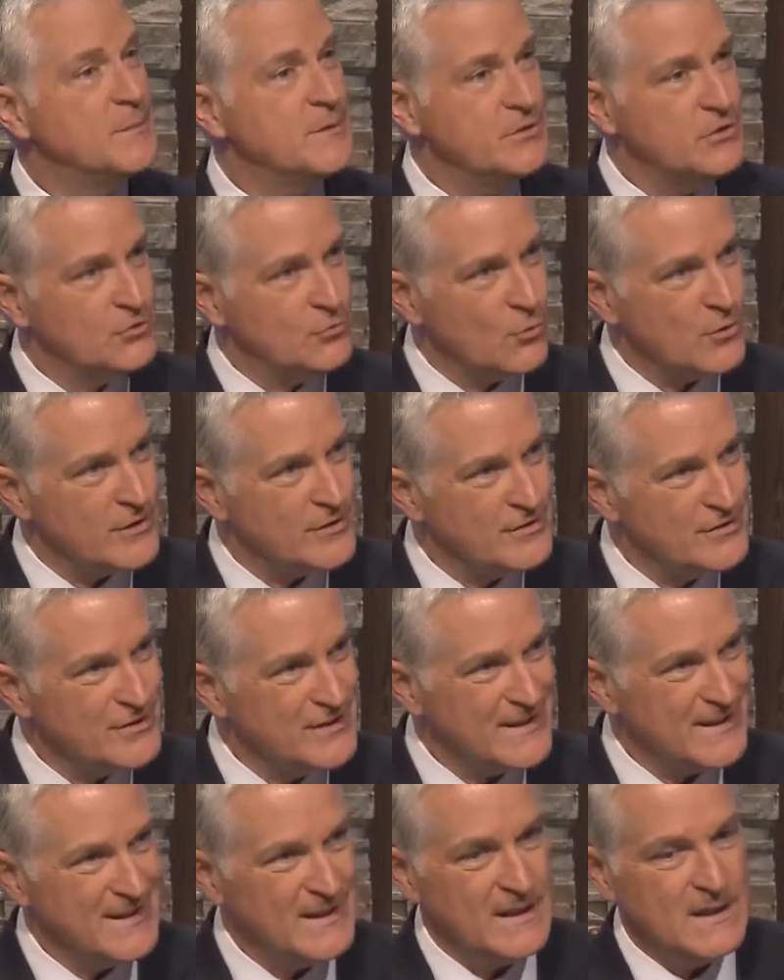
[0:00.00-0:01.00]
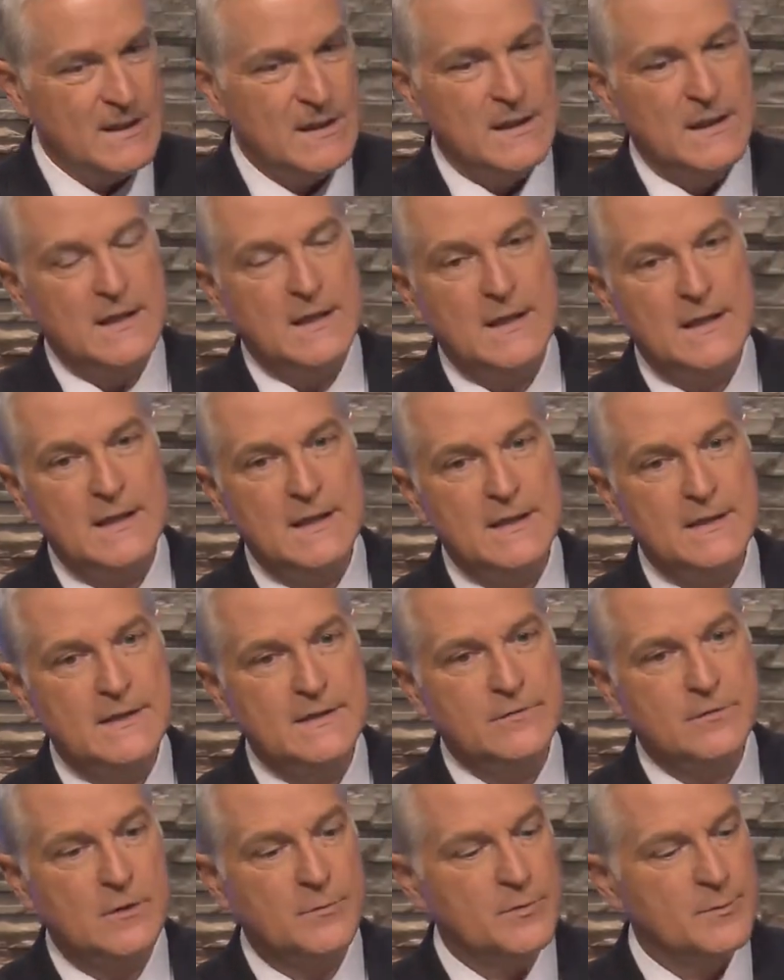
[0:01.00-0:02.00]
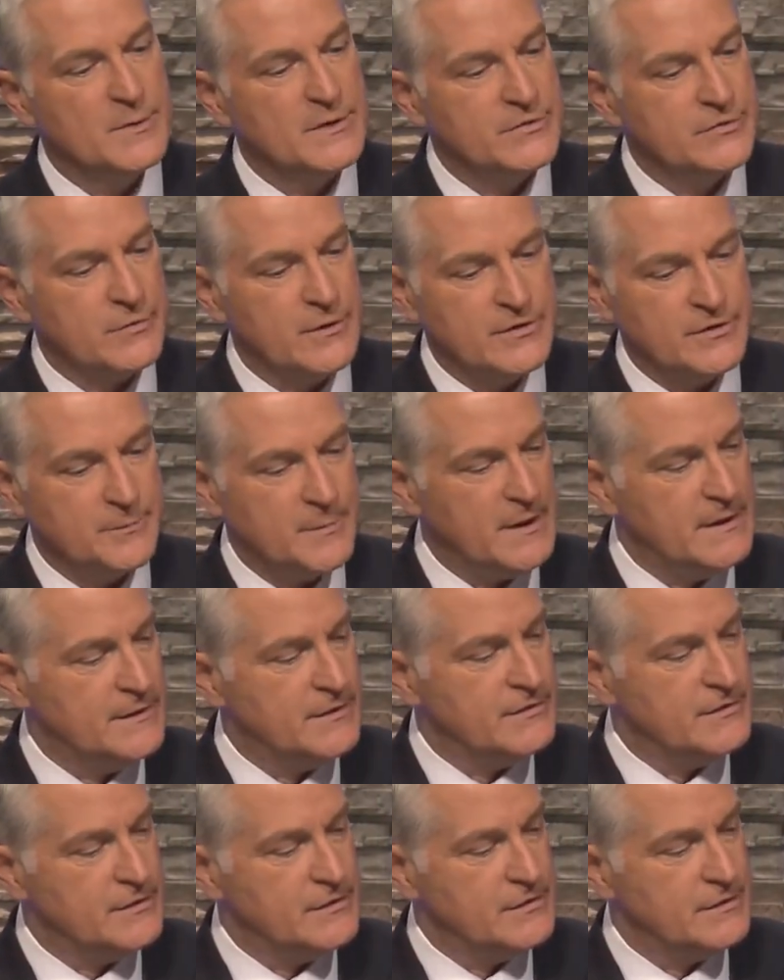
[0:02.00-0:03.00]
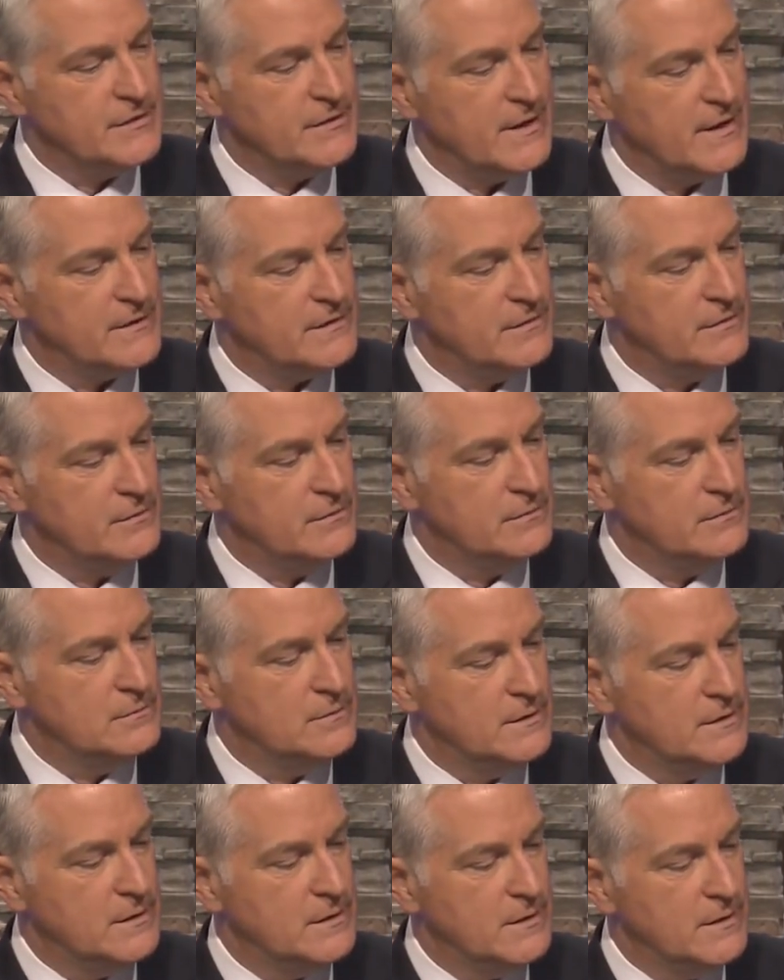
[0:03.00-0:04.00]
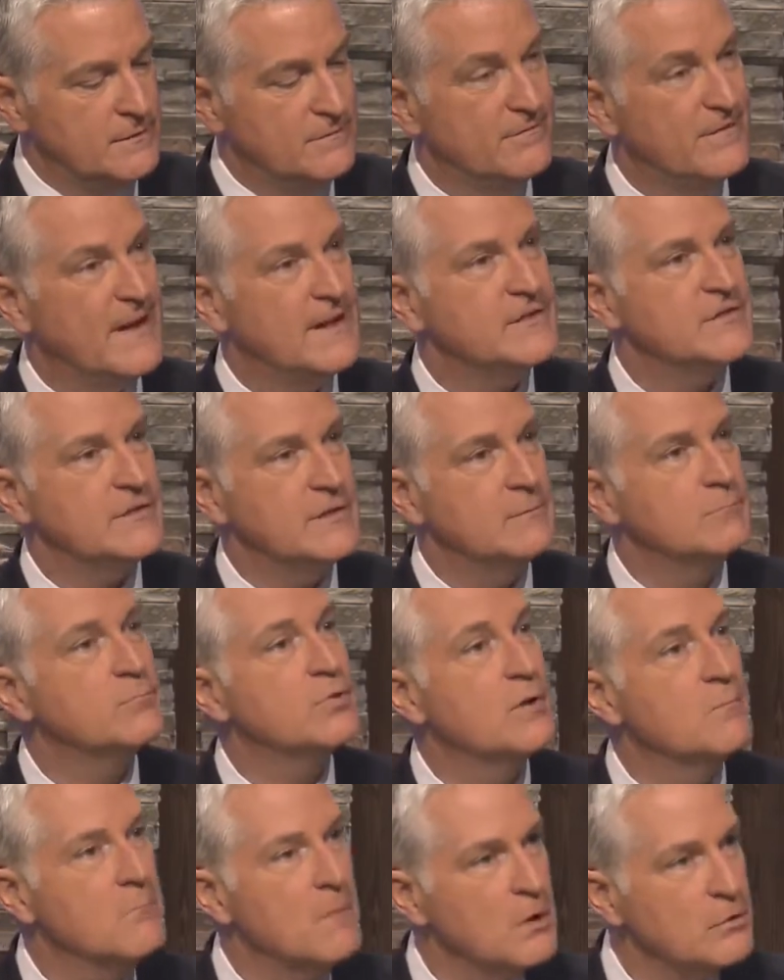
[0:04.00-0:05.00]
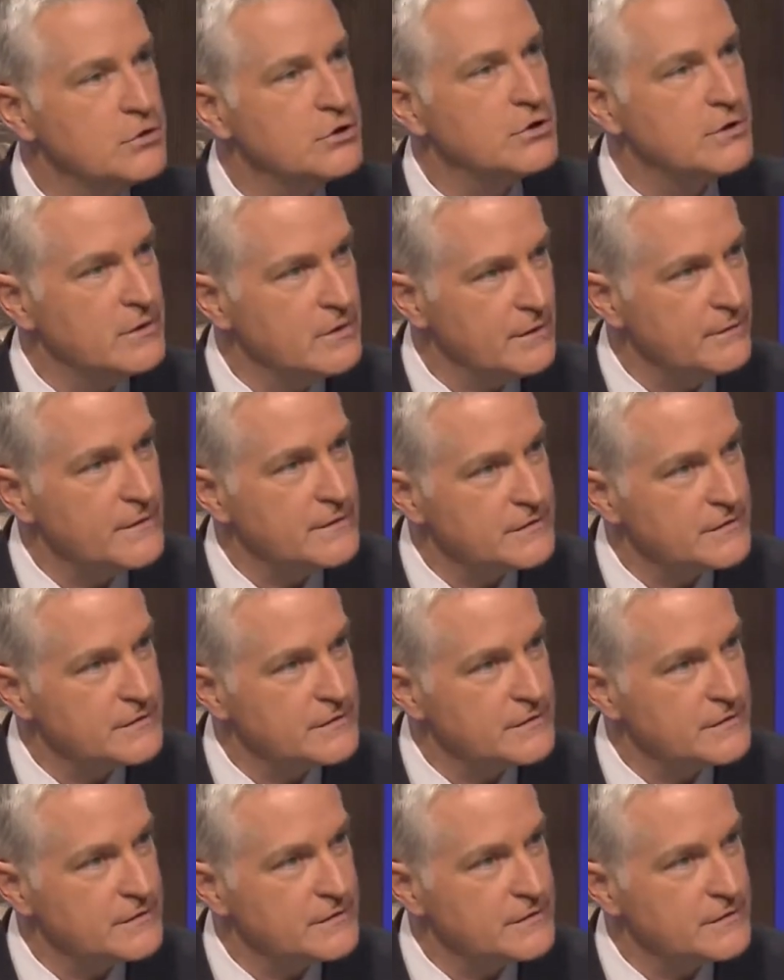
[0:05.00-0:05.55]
been shortened. Uh, the Trump administration made a decision not to uh, invest in promotion of